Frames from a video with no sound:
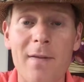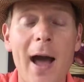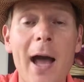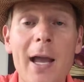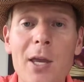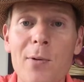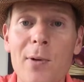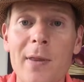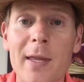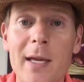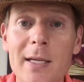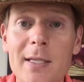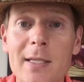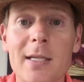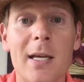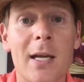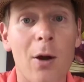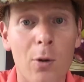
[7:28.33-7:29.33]
value in
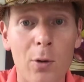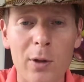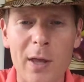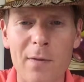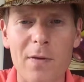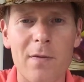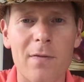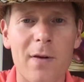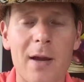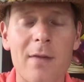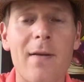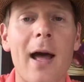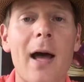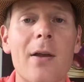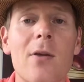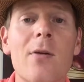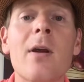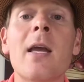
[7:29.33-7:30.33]
this, only if you find
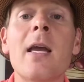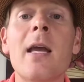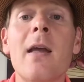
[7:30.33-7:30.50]
value,